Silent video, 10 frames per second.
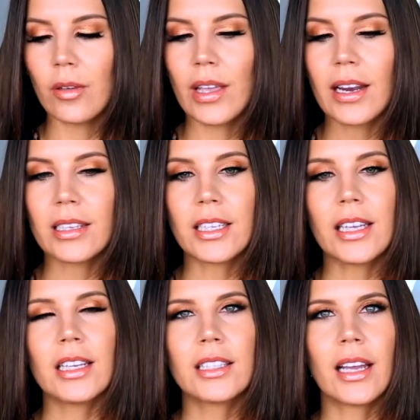You get a
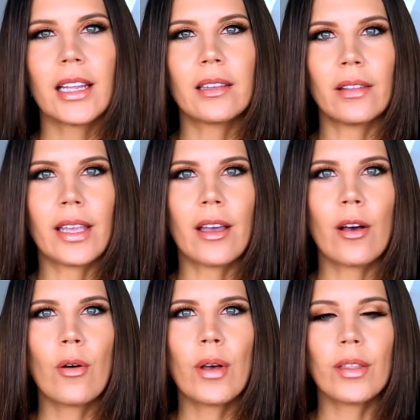teeny tiny
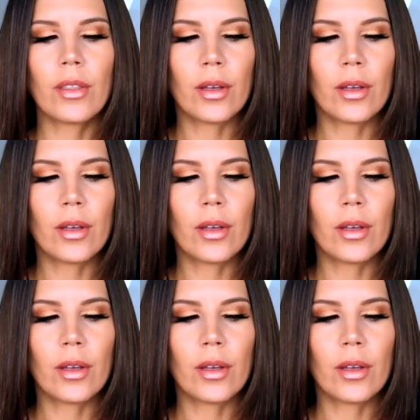Leo,